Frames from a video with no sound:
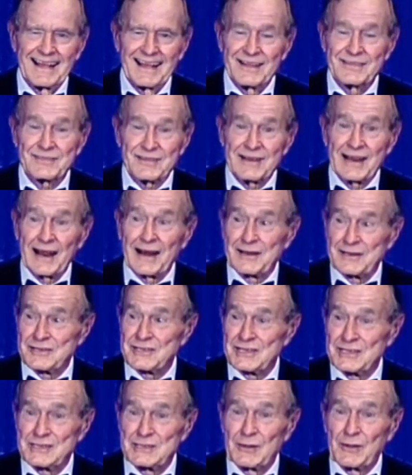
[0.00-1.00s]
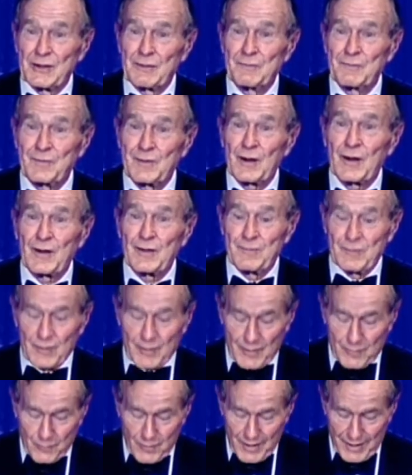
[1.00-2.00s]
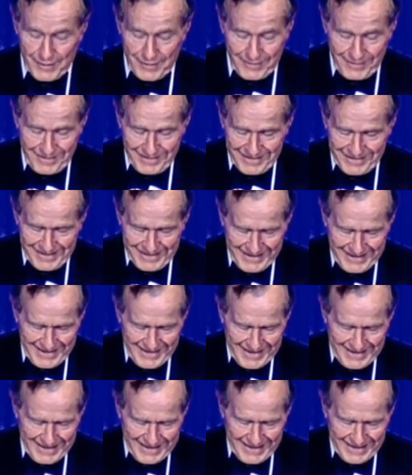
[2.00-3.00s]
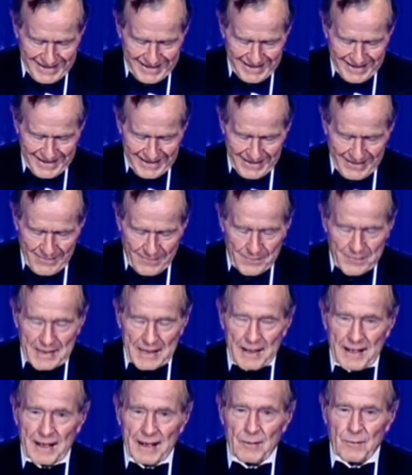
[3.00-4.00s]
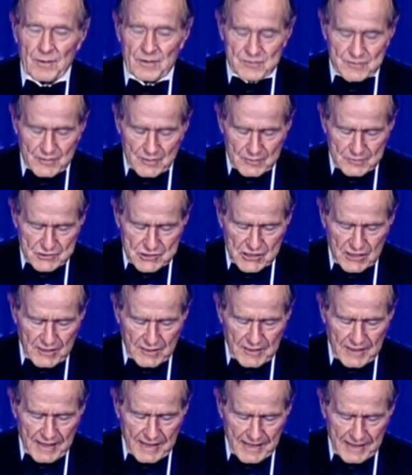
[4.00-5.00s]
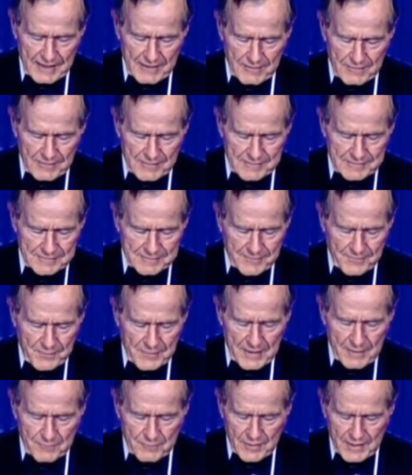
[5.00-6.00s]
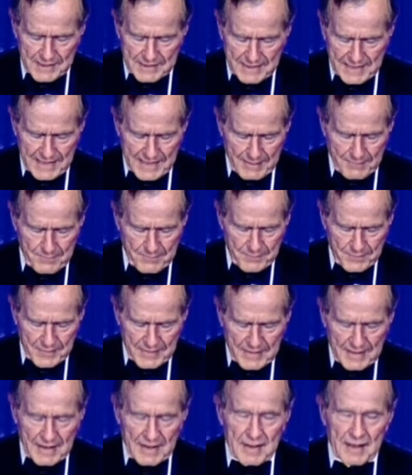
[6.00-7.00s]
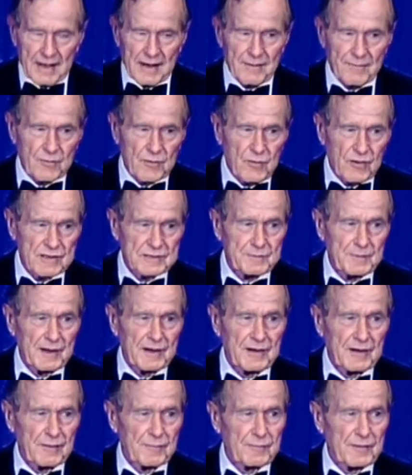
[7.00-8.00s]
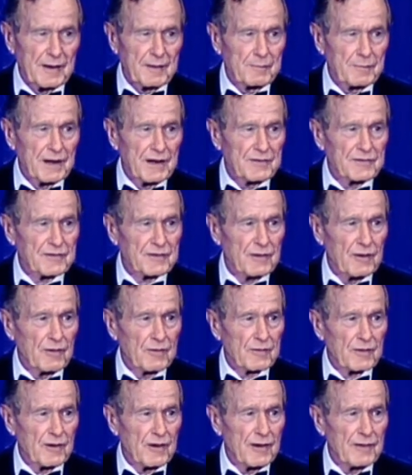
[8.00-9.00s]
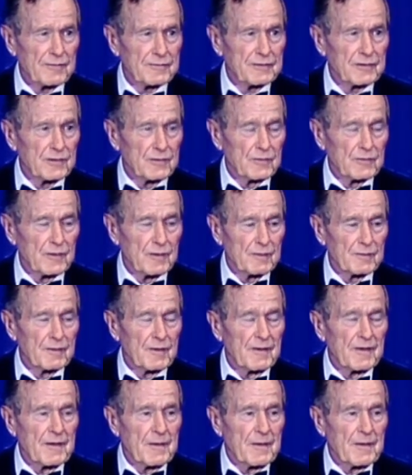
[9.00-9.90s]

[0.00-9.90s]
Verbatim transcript: Incidentally, she's doing very, very well. I want to salute Chuck Hagel, Fred Kempe, and of course my dear friend Brent Scowcroft, who, uh,